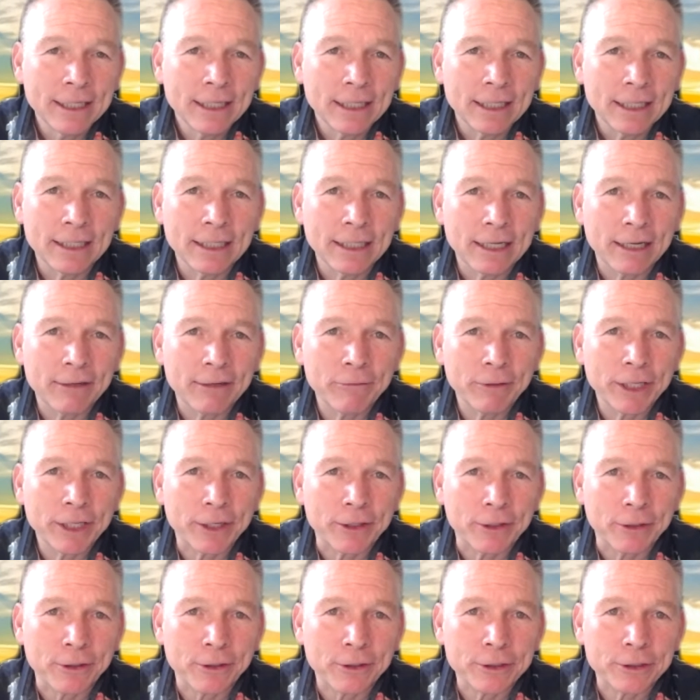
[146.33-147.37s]
Uh, I read
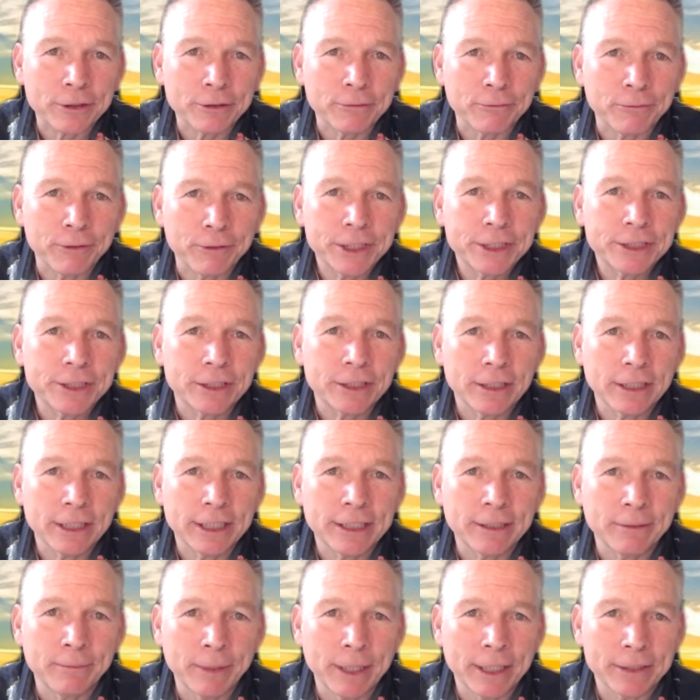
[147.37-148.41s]
an article recently
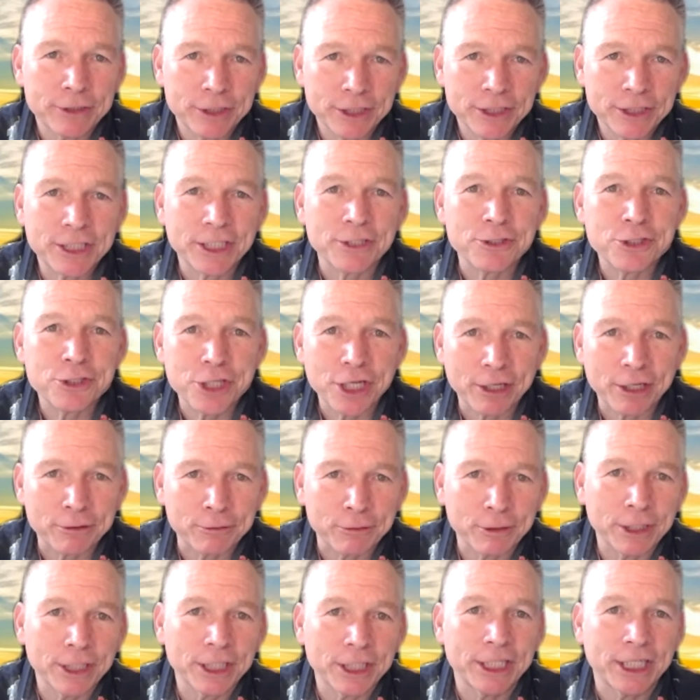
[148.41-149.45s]
about just in
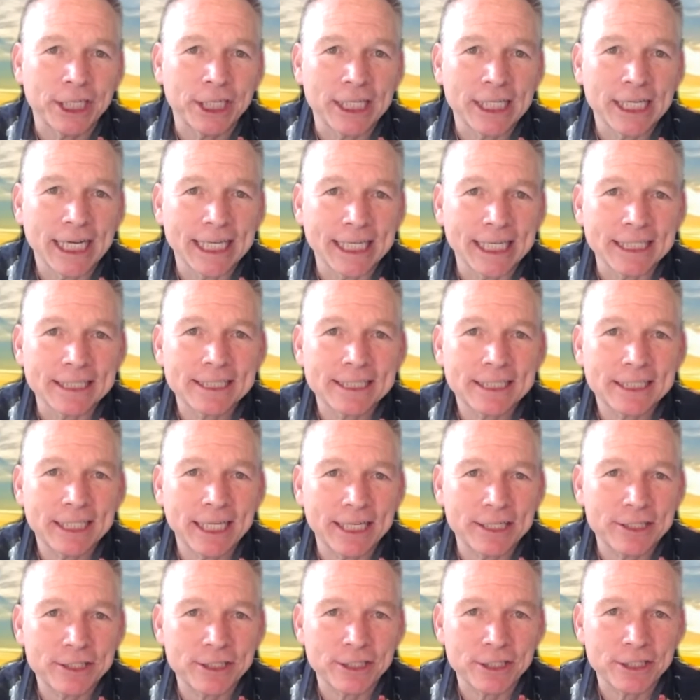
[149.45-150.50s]
general in the United
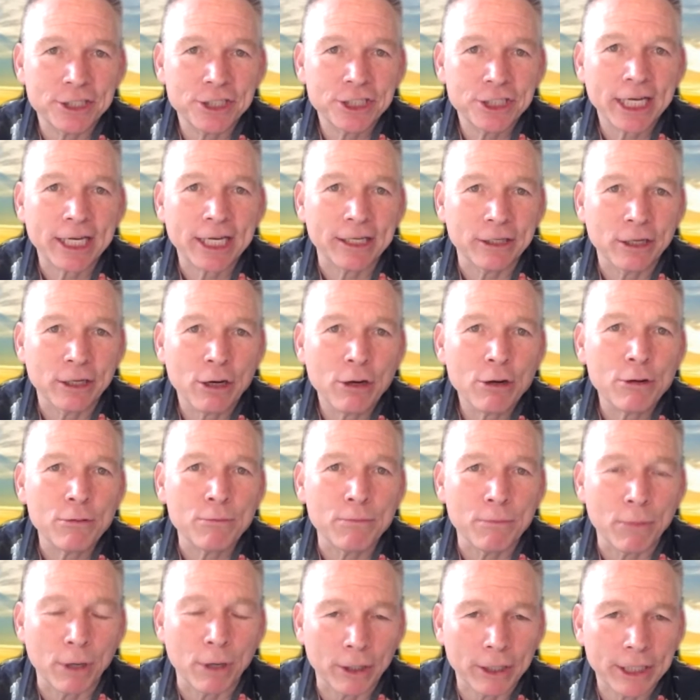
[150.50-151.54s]
States, the second home
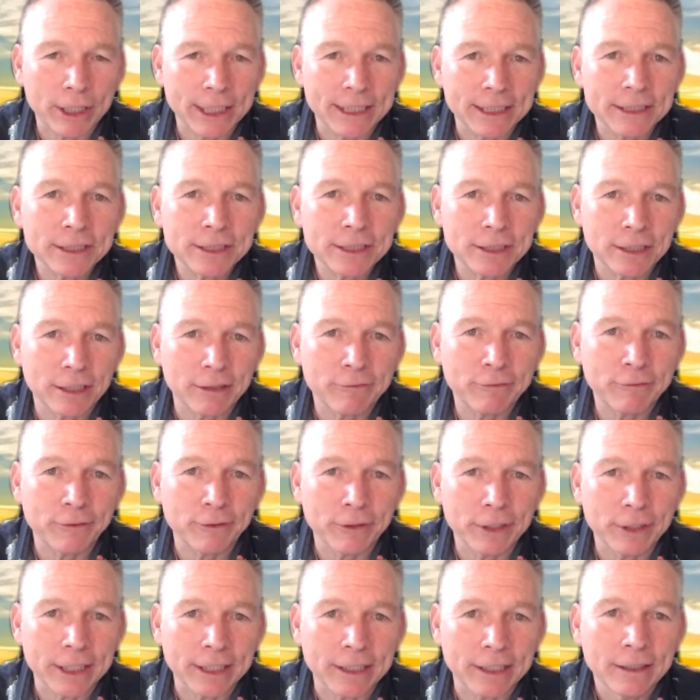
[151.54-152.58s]
market is
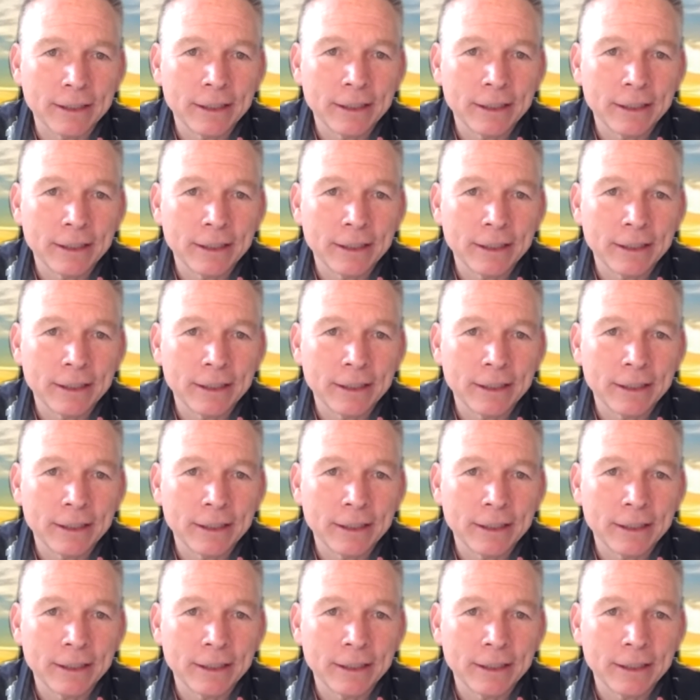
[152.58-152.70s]
suffering,